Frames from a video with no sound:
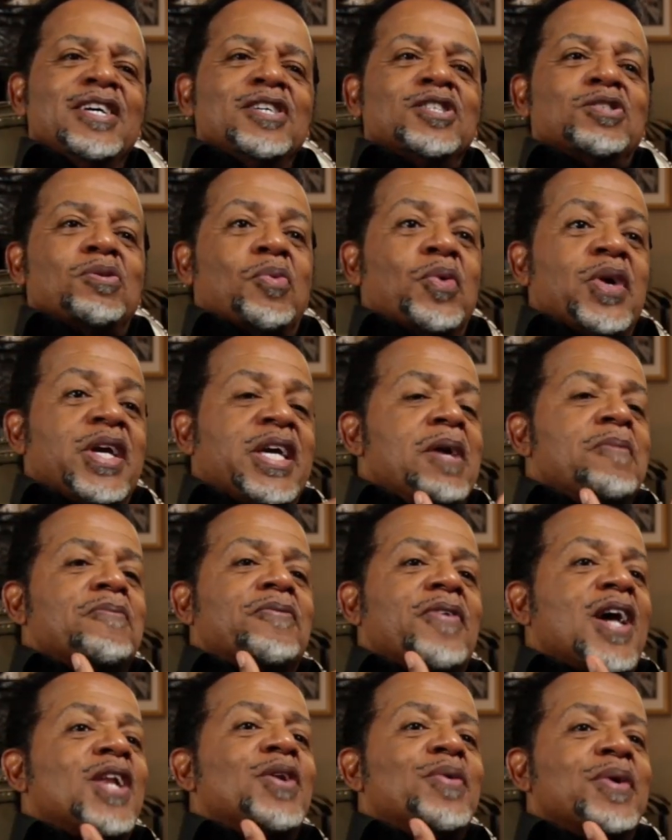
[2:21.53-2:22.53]
So we
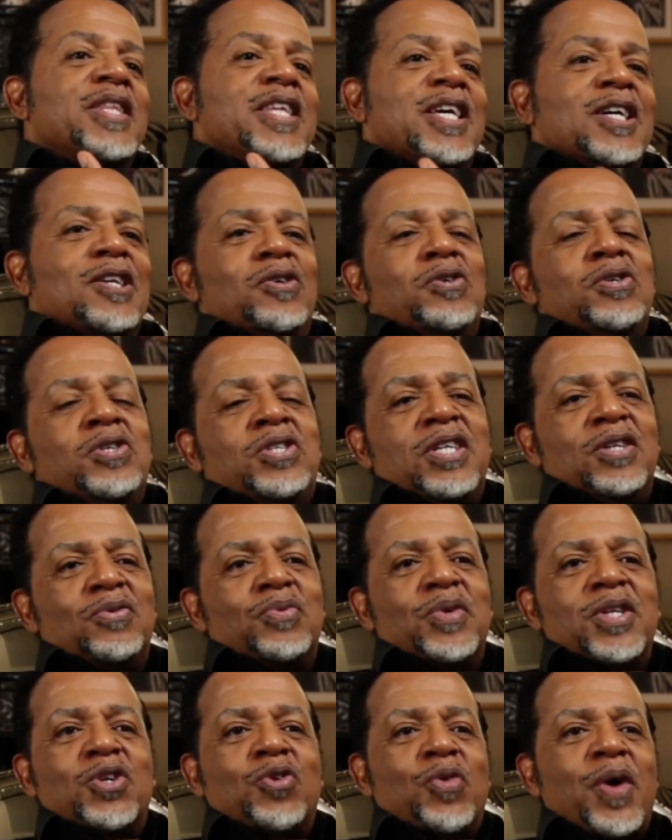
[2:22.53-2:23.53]
keep following the illusion
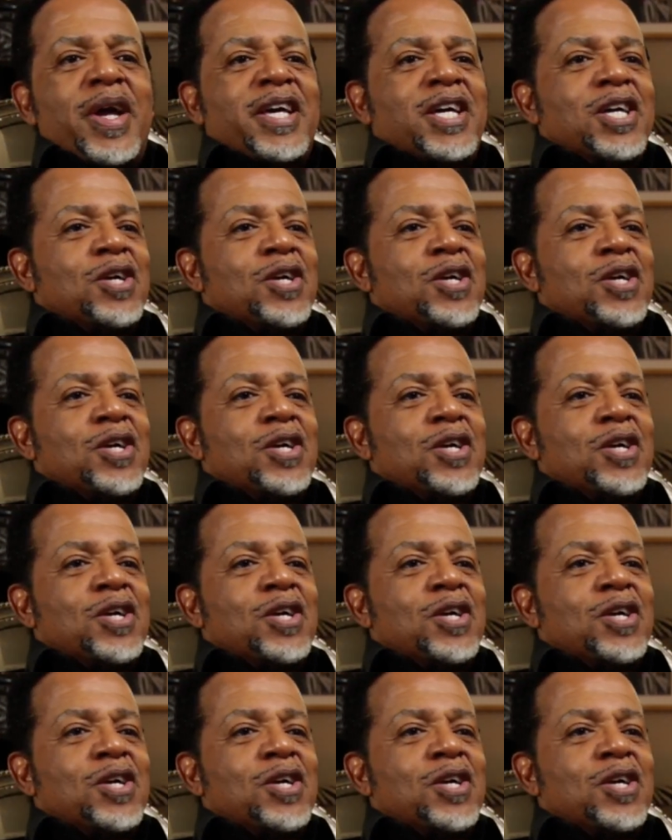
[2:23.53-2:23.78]
with great